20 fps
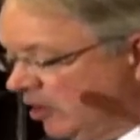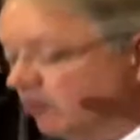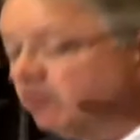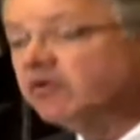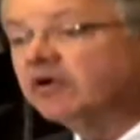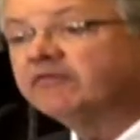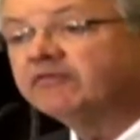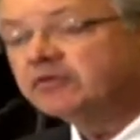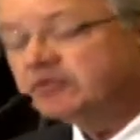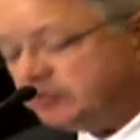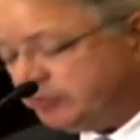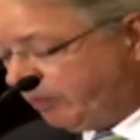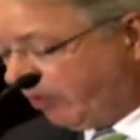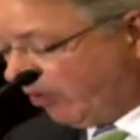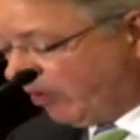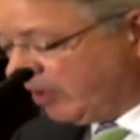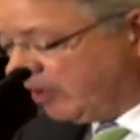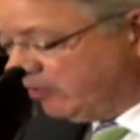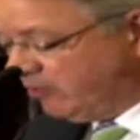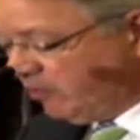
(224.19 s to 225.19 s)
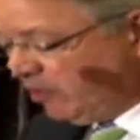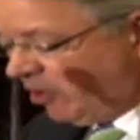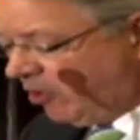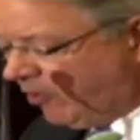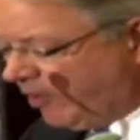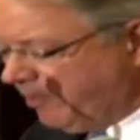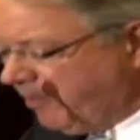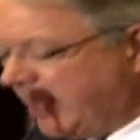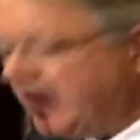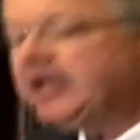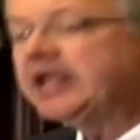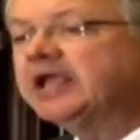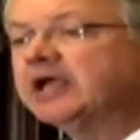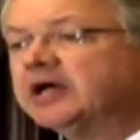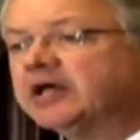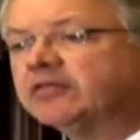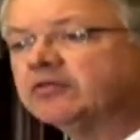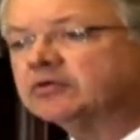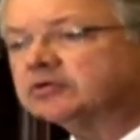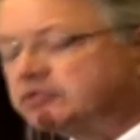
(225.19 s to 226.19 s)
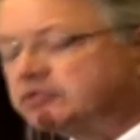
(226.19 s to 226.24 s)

Rivers Point Row, and many others